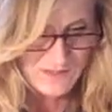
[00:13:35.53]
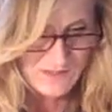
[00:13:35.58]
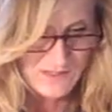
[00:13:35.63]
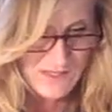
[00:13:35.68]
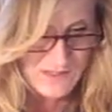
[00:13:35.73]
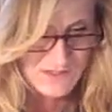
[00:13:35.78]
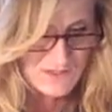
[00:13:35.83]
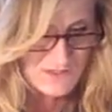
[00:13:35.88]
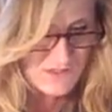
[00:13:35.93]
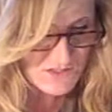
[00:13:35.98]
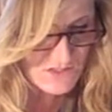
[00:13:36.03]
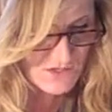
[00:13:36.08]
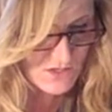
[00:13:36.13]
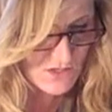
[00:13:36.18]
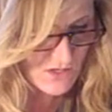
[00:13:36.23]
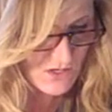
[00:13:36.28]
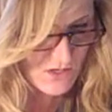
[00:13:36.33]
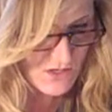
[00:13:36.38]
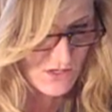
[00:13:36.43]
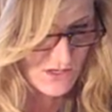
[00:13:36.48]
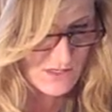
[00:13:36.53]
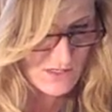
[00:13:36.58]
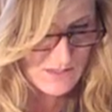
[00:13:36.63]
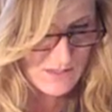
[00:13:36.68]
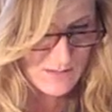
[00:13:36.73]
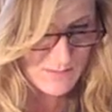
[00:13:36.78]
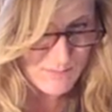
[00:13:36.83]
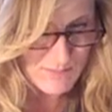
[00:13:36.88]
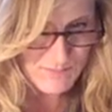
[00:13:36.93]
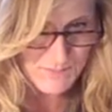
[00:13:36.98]
let's
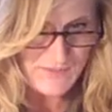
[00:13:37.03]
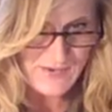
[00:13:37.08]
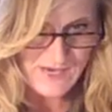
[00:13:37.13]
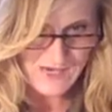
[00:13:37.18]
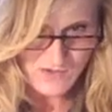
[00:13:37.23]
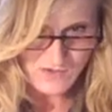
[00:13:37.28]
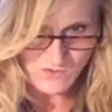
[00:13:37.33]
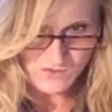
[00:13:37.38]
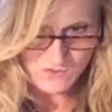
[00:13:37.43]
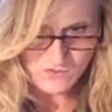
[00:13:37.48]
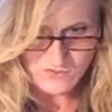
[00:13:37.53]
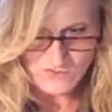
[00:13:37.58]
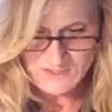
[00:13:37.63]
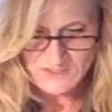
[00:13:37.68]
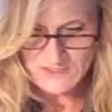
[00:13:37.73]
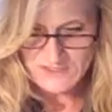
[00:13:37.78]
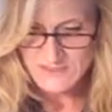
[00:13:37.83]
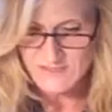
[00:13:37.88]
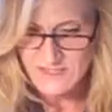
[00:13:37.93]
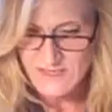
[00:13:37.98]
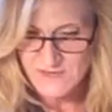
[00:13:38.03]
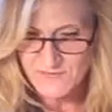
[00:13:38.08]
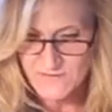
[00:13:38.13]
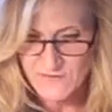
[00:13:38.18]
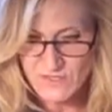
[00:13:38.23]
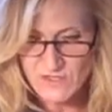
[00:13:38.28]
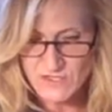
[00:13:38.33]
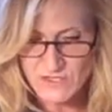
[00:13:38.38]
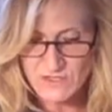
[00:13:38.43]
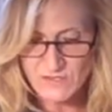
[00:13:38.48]
talk about
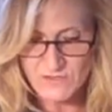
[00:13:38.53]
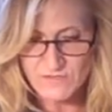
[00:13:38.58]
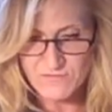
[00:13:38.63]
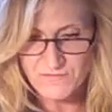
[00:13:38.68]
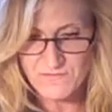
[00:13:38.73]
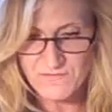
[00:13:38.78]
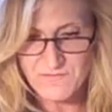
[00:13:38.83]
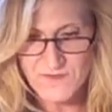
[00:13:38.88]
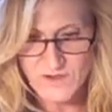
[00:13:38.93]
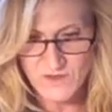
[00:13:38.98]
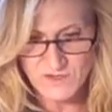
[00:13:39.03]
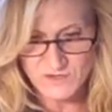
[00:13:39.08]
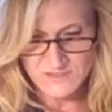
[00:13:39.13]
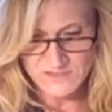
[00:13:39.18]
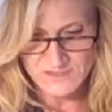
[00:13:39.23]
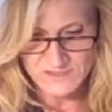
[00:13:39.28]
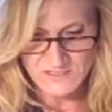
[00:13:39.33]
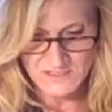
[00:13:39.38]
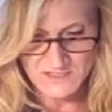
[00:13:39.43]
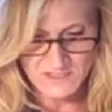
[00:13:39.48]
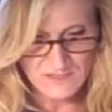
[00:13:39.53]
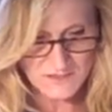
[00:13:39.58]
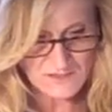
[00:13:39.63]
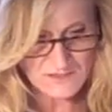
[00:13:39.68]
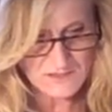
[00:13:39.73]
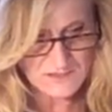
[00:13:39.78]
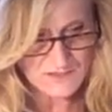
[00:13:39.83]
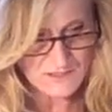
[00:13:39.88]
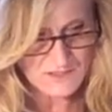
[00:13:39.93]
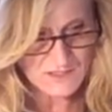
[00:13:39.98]
esophageal
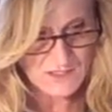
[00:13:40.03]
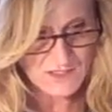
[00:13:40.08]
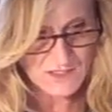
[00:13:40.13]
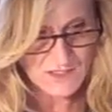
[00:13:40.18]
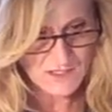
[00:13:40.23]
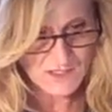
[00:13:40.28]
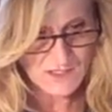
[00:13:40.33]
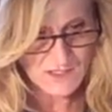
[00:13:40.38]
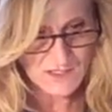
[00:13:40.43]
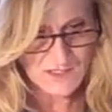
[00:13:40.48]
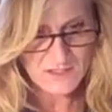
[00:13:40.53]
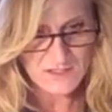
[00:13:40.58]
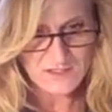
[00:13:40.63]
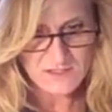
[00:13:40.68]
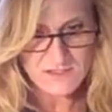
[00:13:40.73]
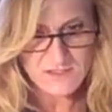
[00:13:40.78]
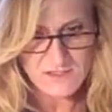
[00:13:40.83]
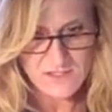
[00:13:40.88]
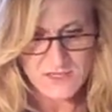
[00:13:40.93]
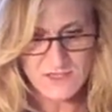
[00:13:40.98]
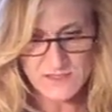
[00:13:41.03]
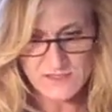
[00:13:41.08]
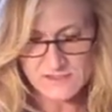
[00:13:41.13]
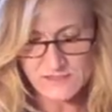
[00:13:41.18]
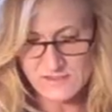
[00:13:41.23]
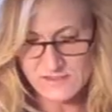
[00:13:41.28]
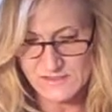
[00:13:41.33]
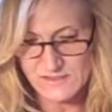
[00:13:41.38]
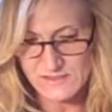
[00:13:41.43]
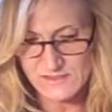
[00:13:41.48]
varices in this
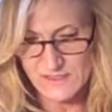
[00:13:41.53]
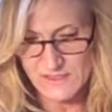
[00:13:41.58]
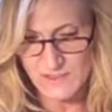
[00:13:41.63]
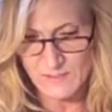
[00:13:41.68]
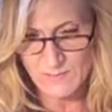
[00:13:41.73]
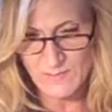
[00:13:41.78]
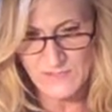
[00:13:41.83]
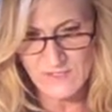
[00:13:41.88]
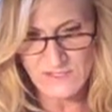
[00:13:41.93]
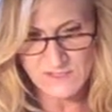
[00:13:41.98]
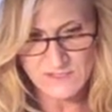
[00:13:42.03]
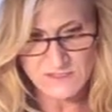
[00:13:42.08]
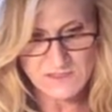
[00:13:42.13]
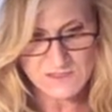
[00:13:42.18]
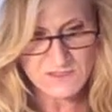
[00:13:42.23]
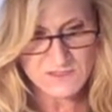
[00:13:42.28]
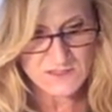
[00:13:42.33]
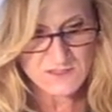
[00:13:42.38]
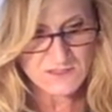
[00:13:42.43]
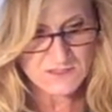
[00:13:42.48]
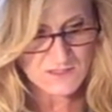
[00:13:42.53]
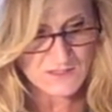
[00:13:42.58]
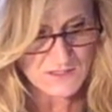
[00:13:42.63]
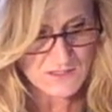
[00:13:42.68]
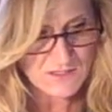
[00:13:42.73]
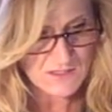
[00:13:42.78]
next segment.